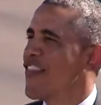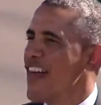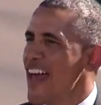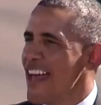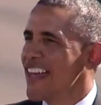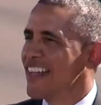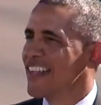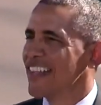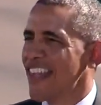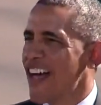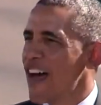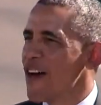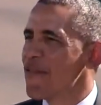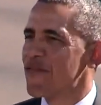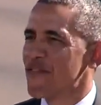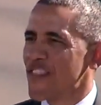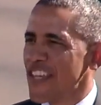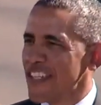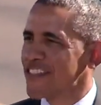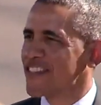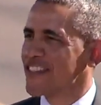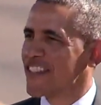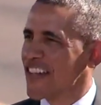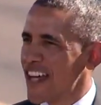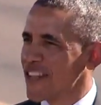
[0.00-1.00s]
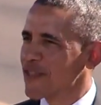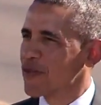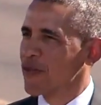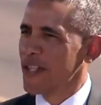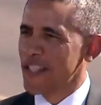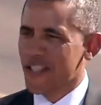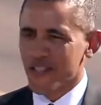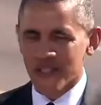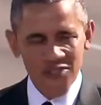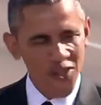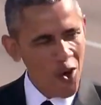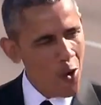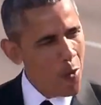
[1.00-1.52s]
they love this country
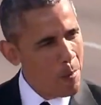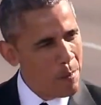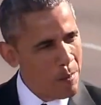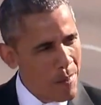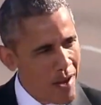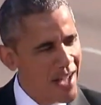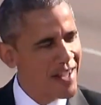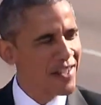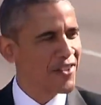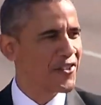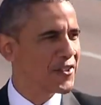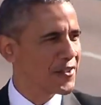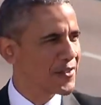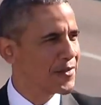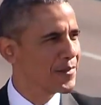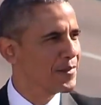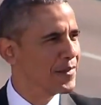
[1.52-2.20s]
so much